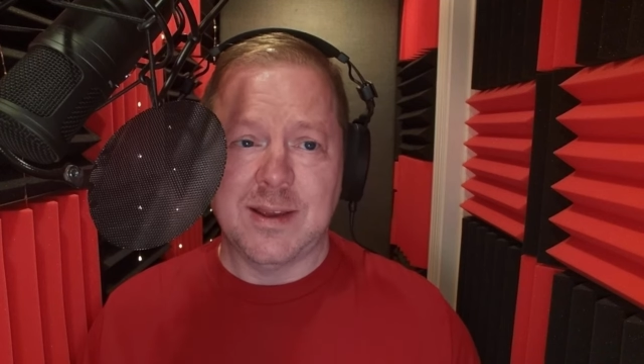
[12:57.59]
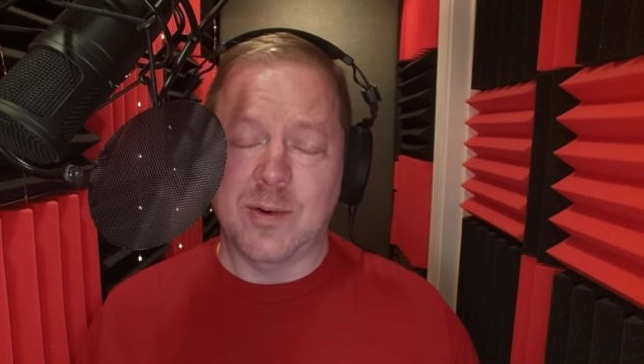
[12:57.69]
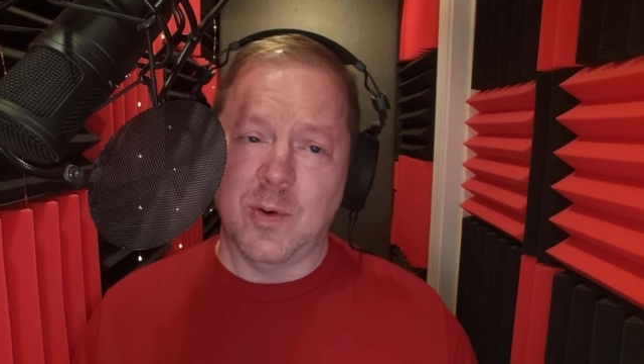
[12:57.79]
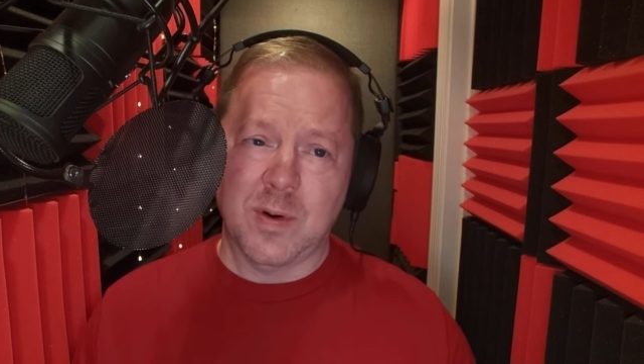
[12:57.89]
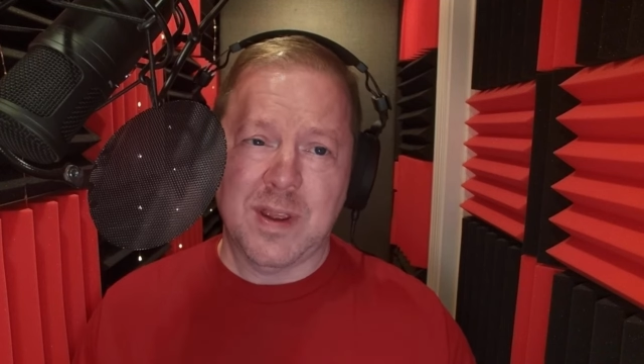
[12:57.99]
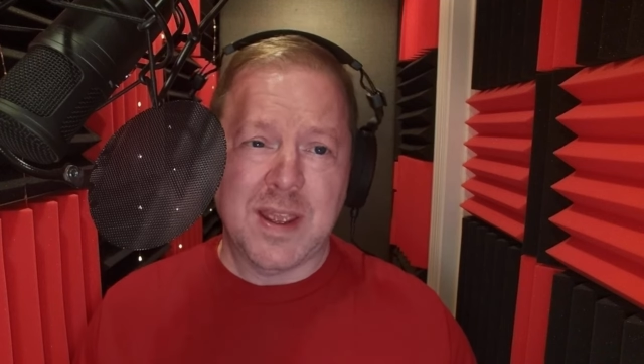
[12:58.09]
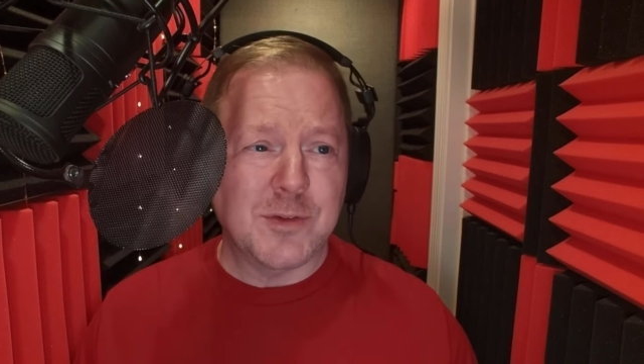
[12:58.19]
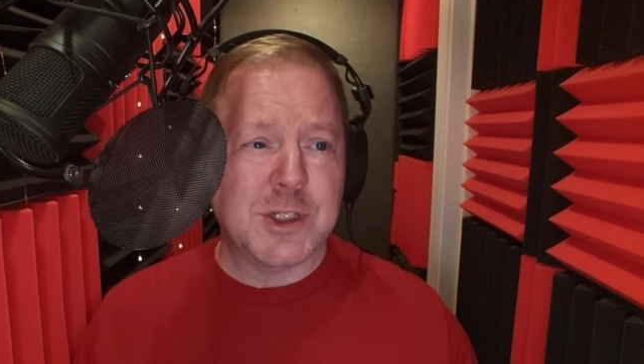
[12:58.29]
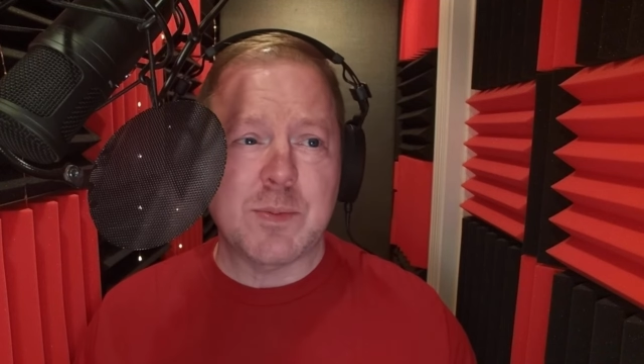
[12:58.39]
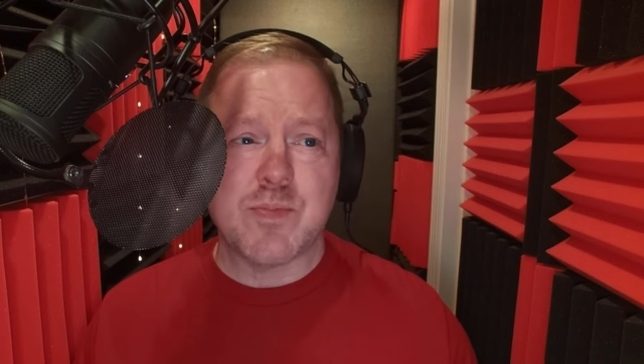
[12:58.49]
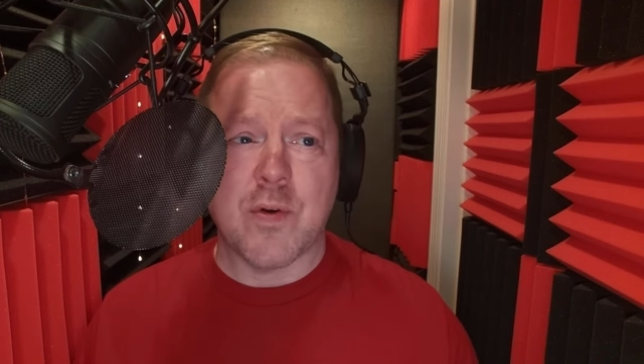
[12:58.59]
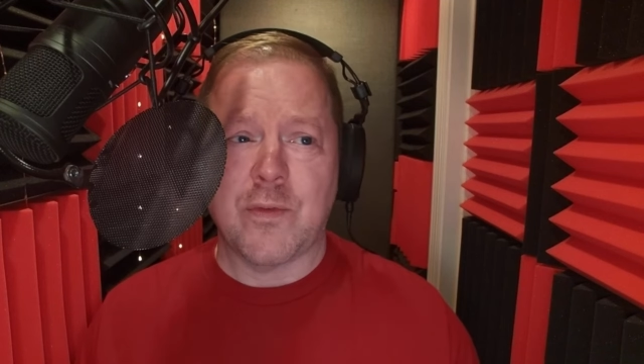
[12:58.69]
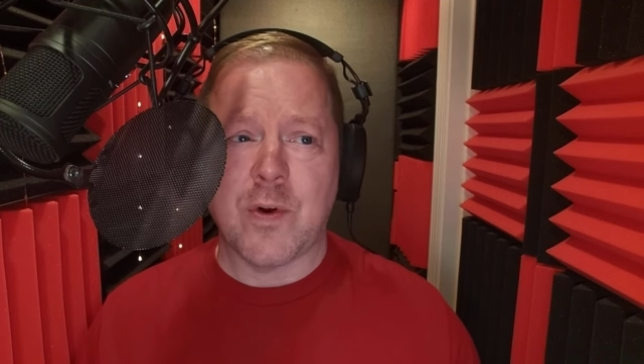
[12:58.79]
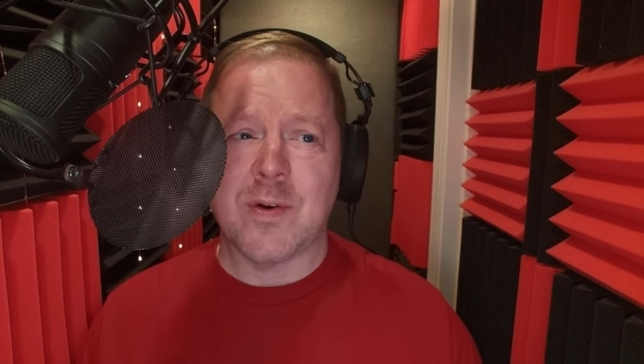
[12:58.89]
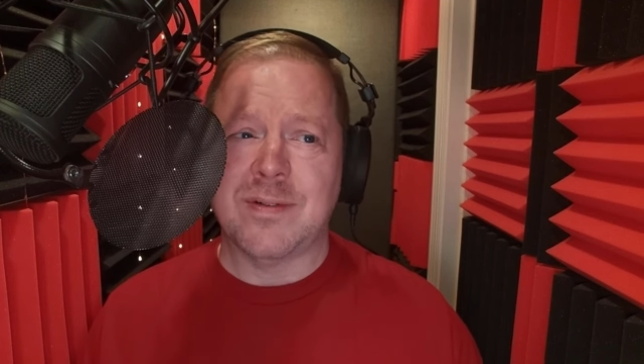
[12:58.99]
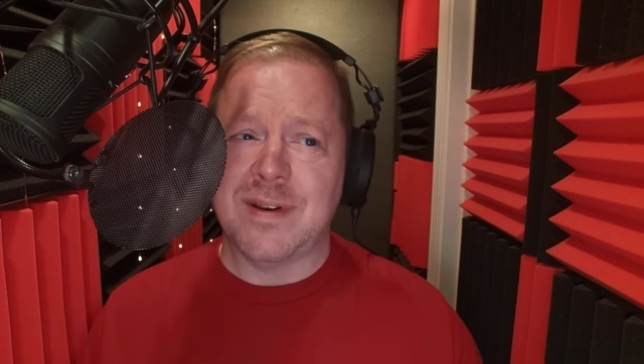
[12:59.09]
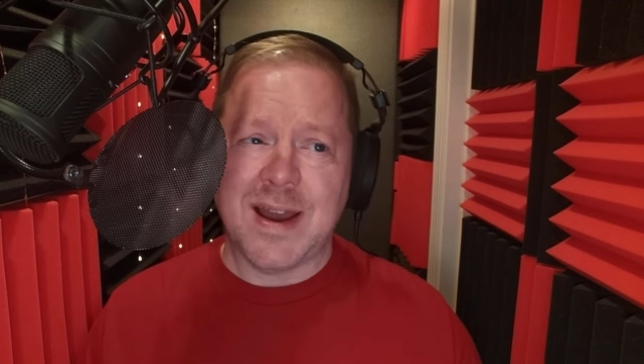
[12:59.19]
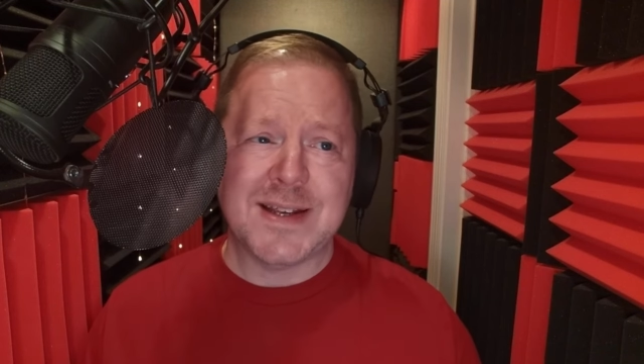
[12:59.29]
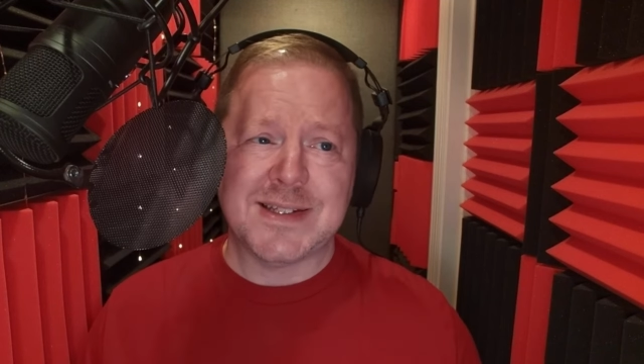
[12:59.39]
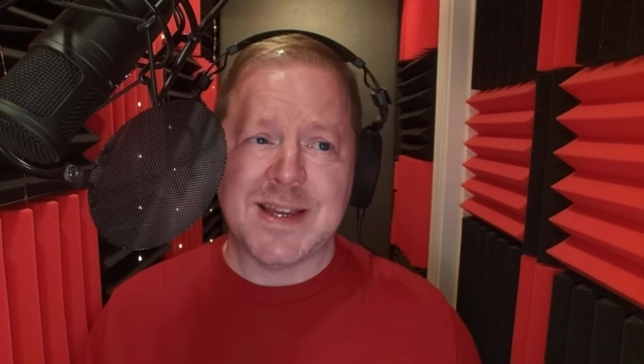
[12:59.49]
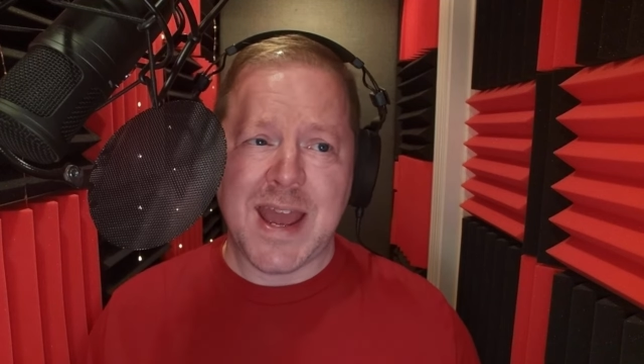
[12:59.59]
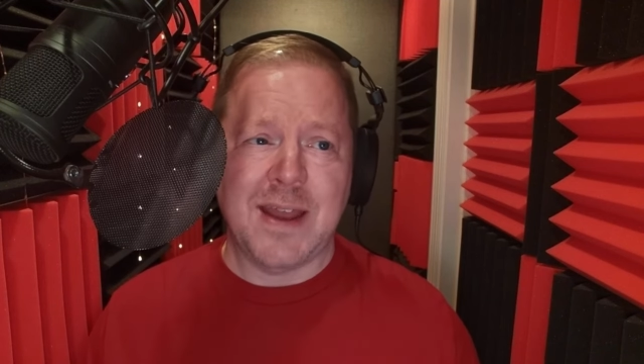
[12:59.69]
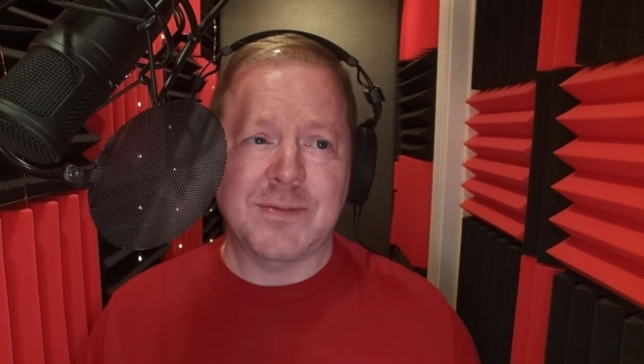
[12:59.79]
or if she'd prefer not to have